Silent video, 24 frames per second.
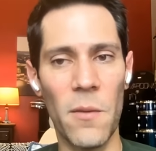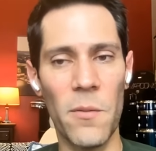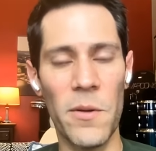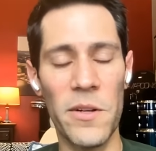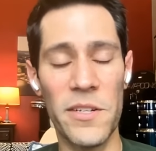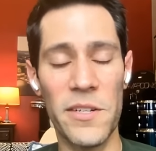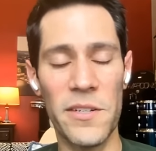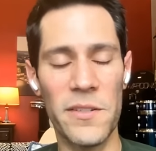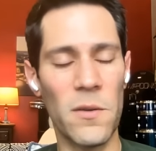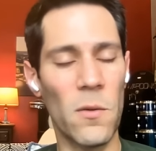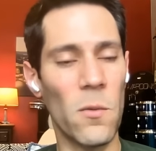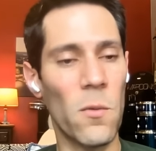
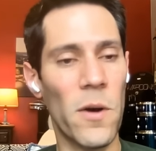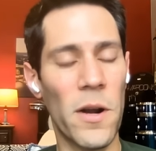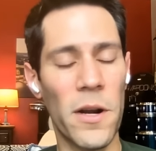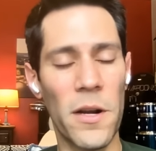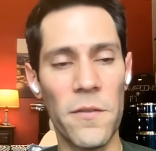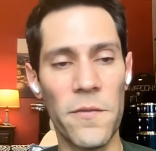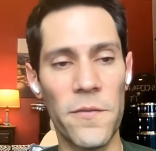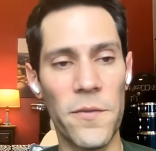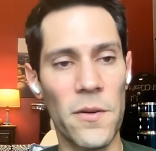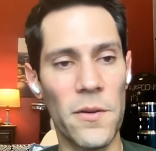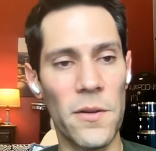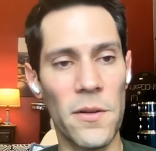which is a
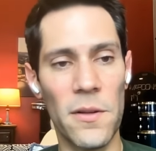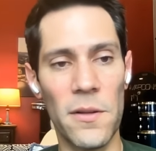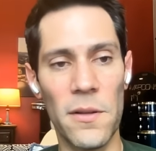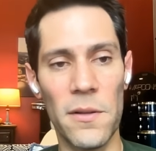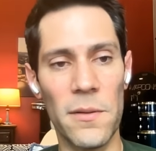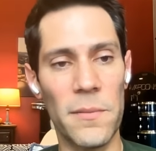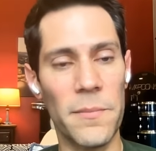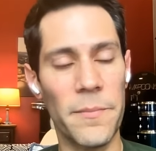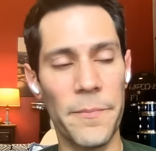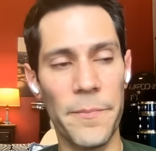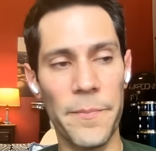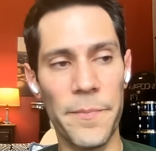
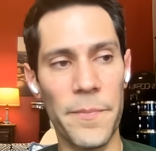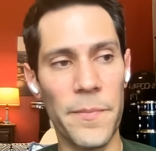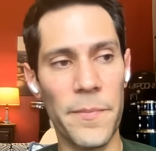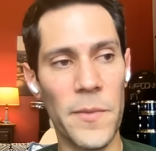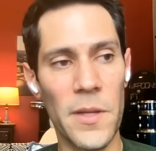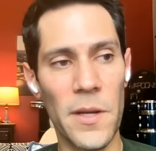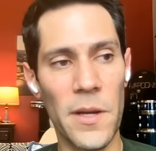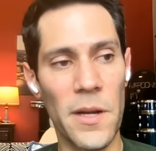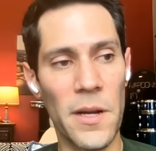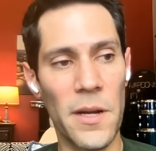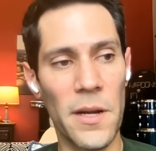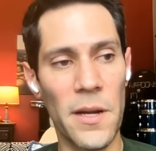wonderful
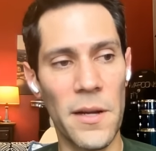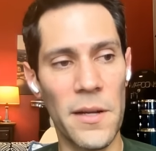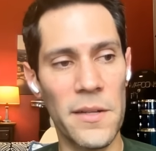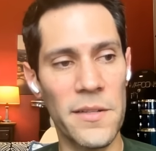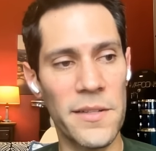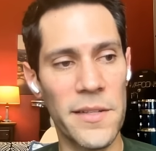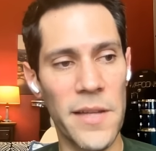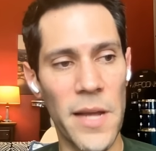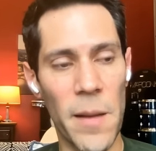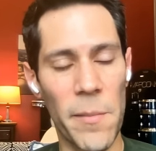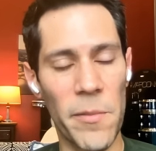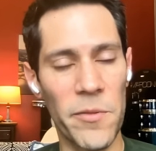
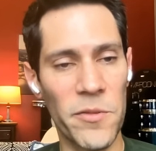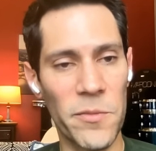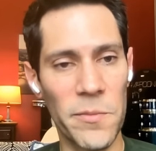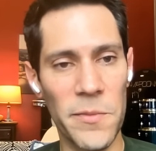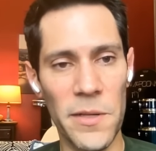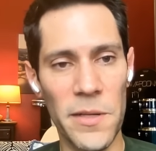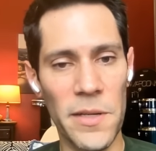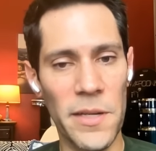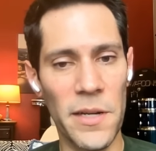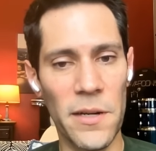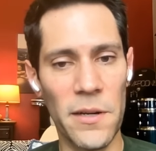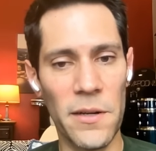
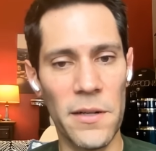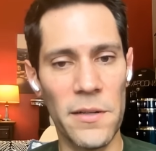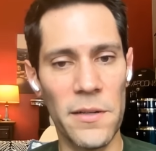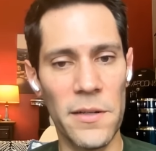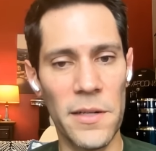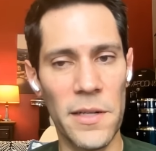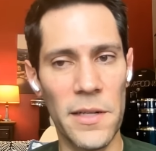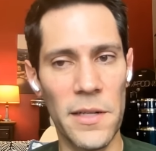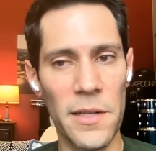establishment here in